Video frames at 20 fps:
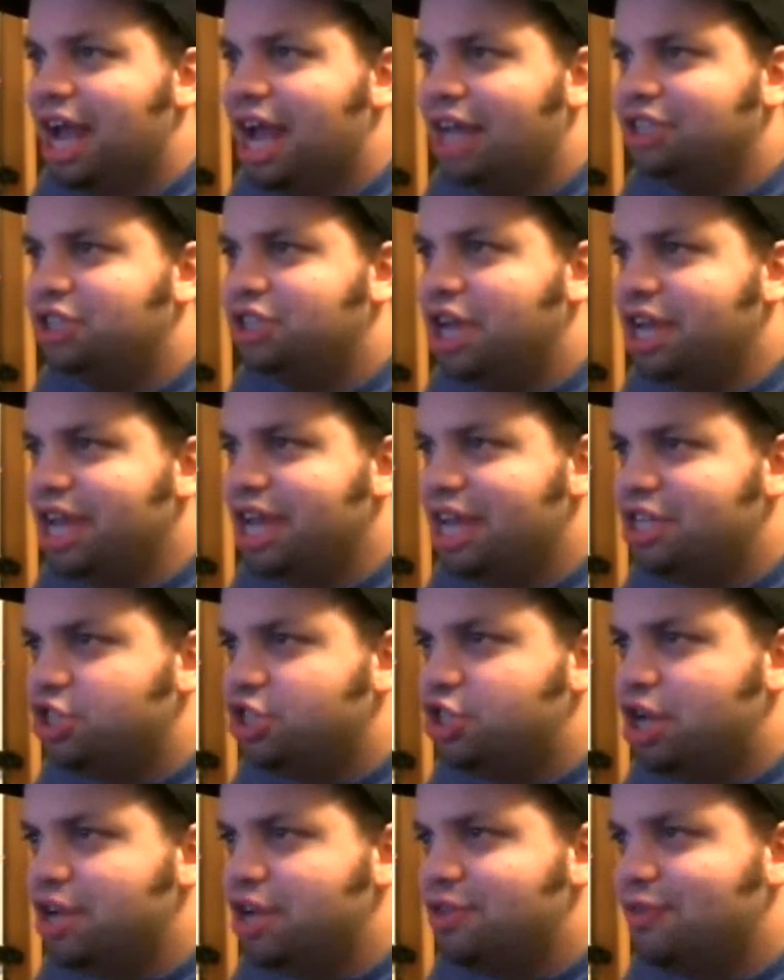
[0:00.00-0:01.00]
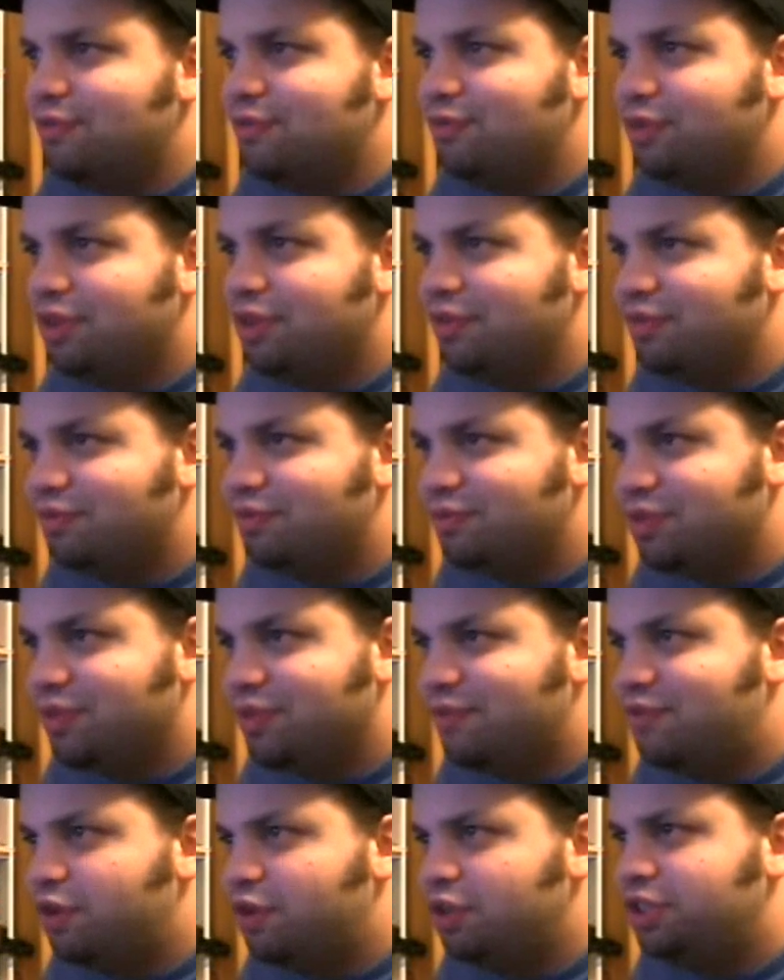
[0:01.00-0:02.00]
as I had done
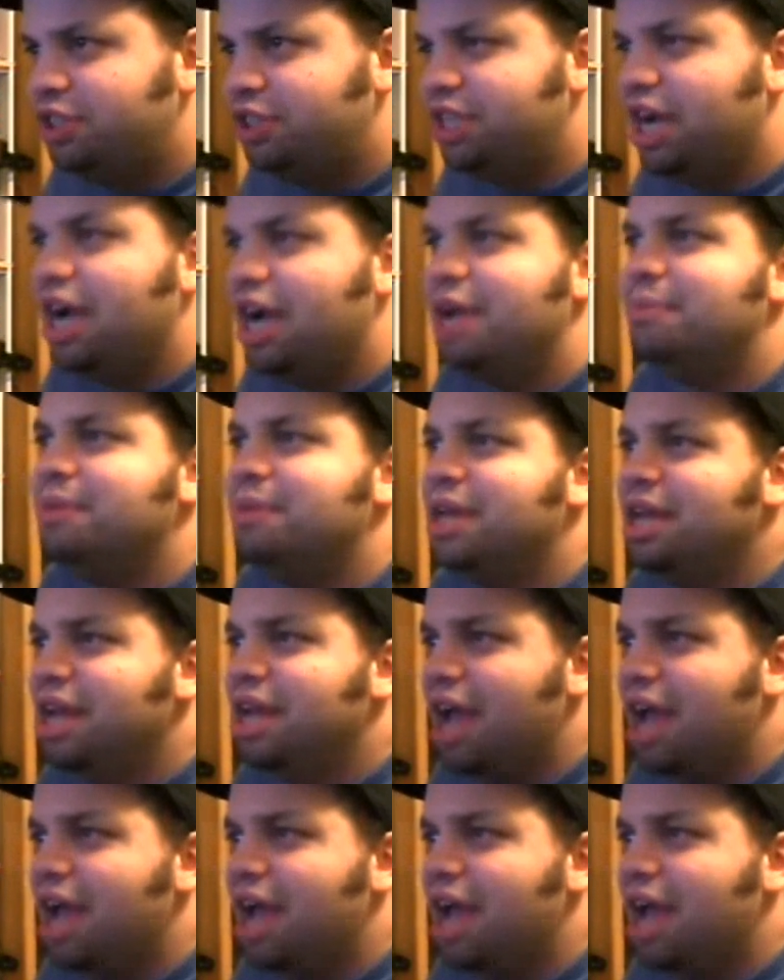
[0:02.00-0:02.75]
the first time.